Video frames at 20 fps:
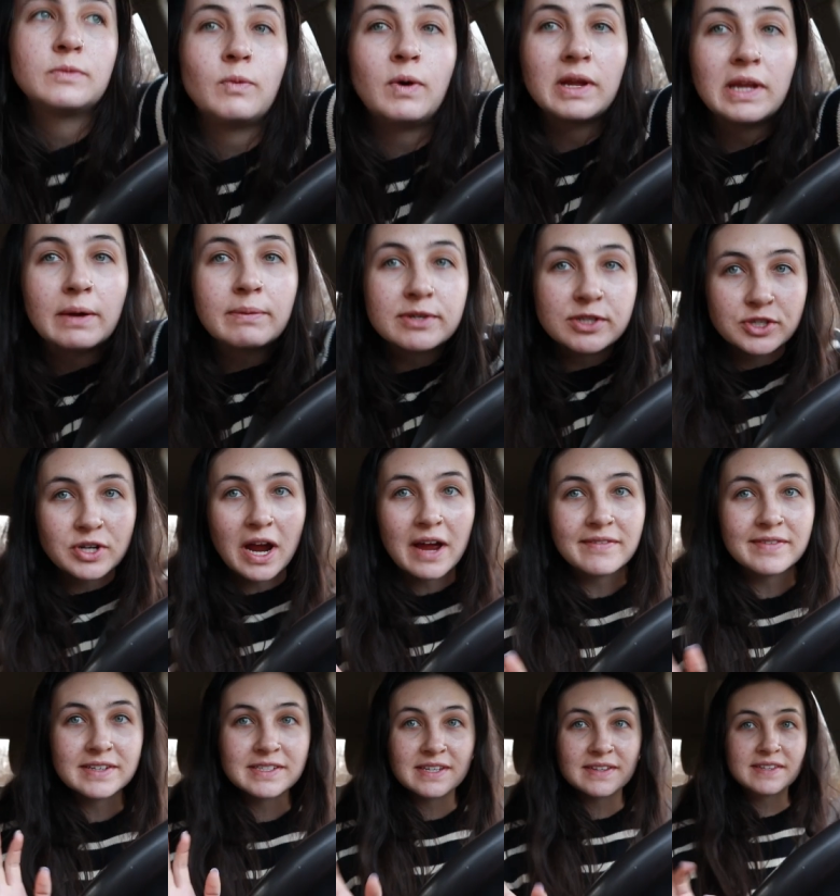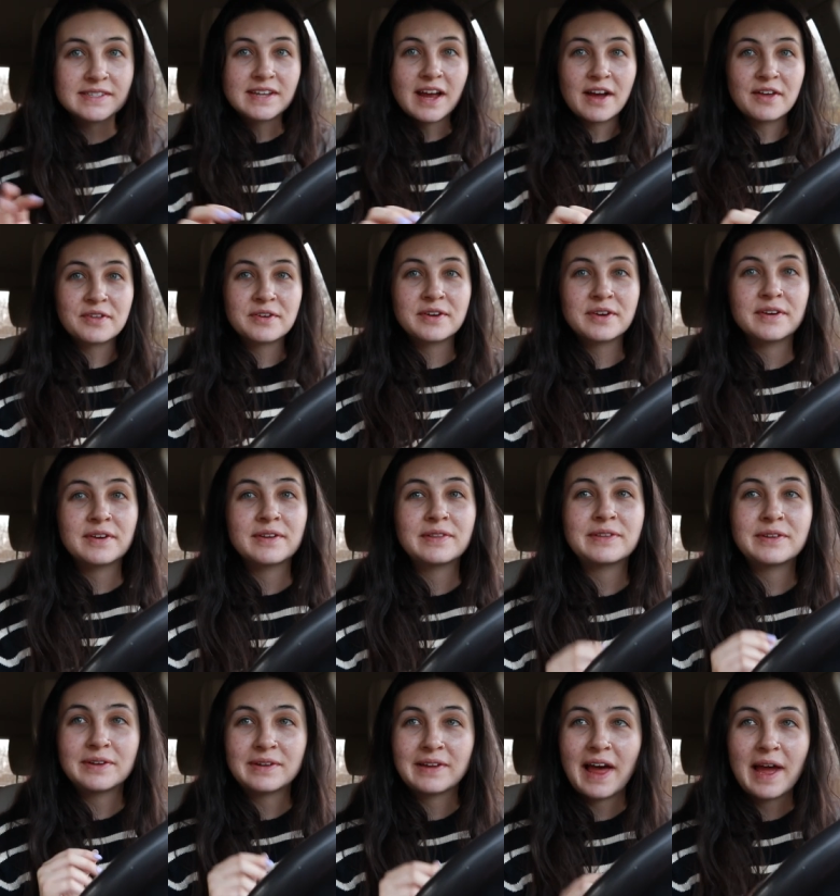While I was driving to this other
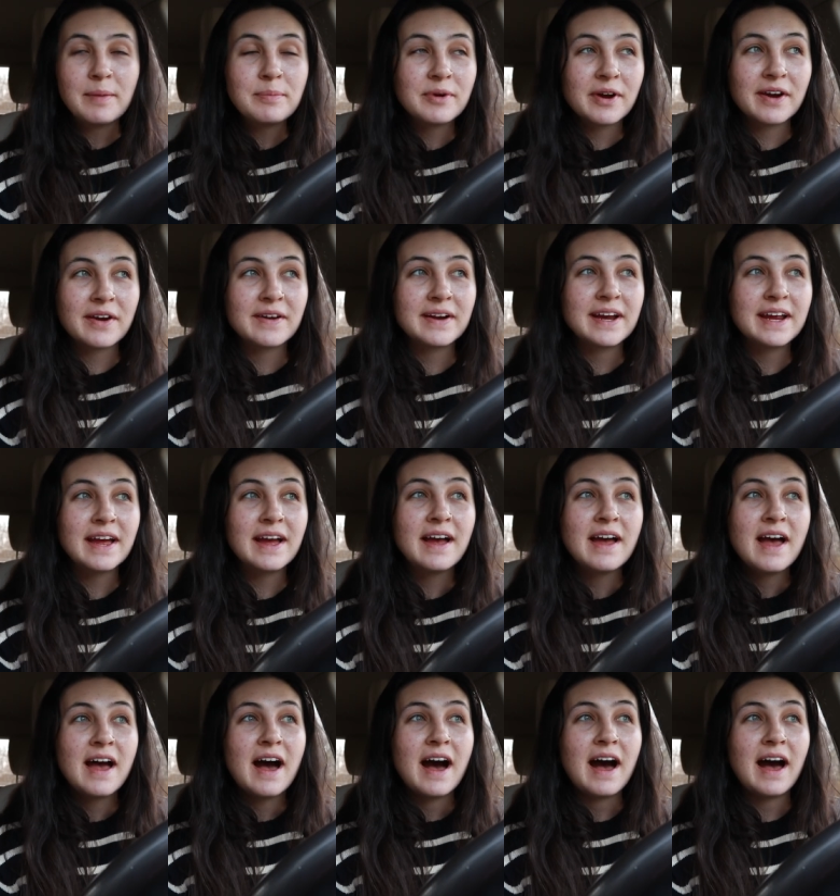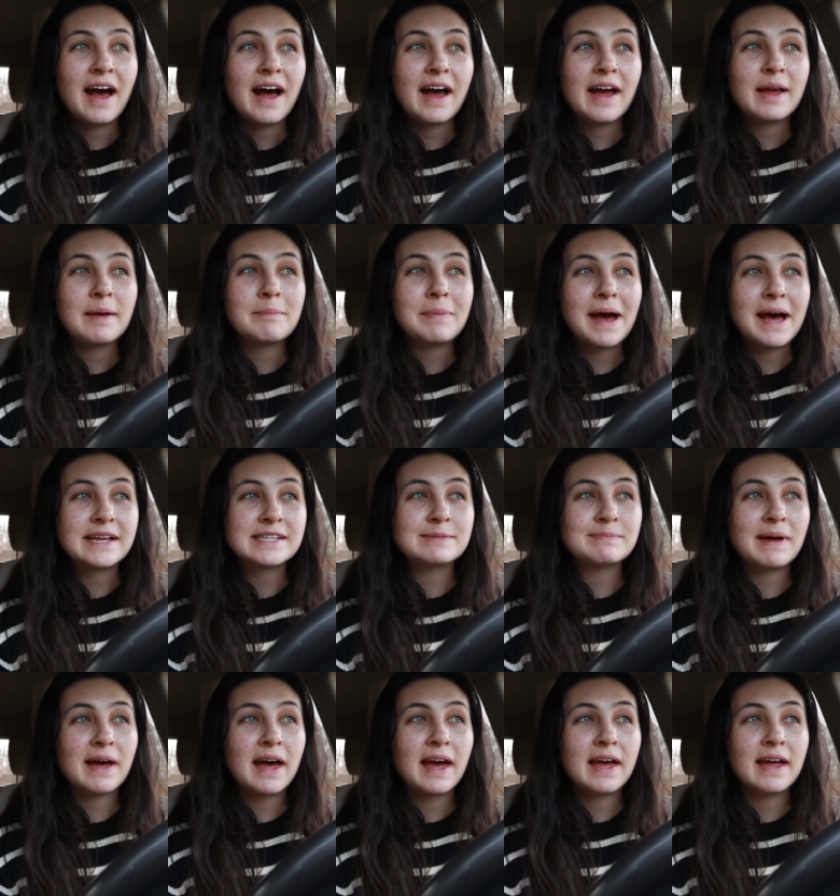little library, I passed
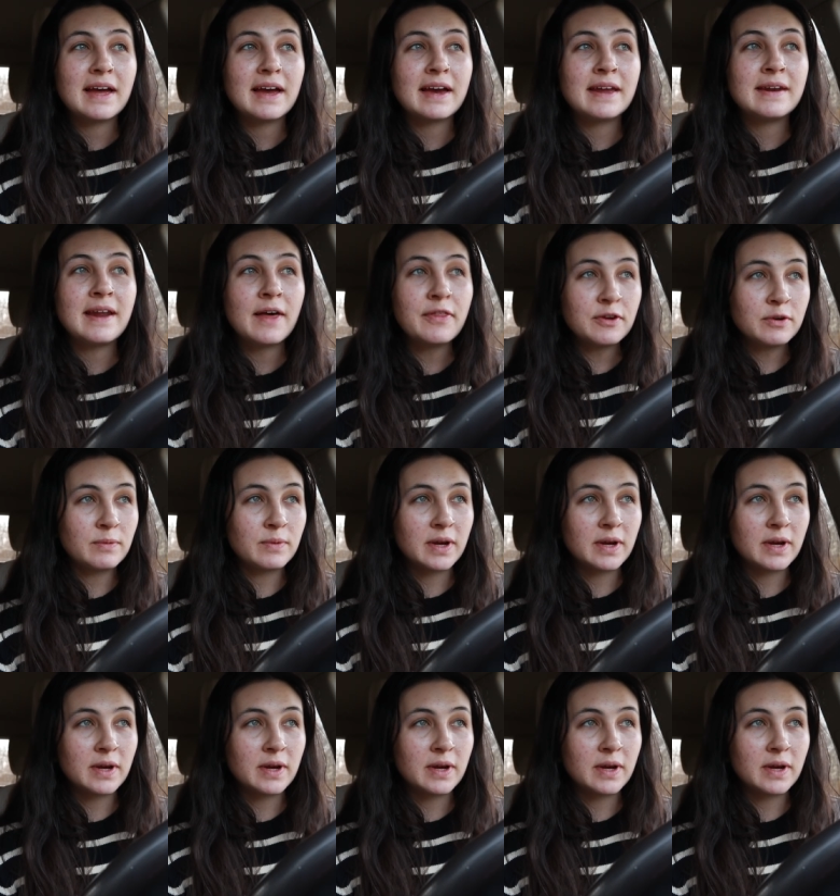by another